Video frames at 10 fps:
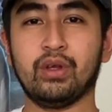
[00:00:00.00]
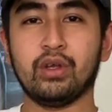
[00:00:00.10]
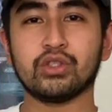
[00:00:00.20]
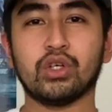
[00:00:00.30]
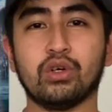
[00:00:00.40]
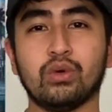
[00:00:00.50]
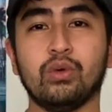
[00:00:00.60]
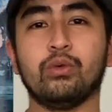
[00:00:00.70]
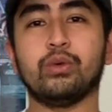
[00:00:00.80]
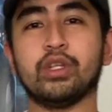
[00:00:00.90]
So
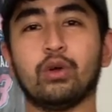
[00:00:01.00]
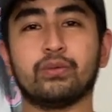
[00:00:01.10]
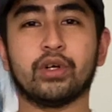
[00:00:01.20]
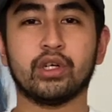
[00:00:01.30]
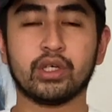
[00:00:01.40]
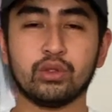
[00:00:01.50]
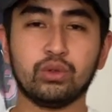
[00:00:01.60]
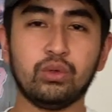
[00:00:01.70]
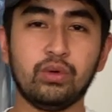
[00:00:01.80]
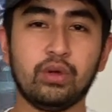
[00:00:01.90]
without further
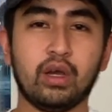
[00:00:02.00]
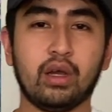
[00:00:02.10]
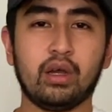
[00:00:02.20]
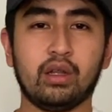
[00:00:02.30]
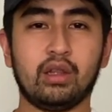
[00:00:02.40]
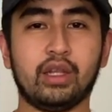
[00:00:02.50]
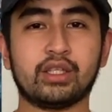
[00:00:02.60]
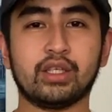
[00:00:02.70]
ado, let's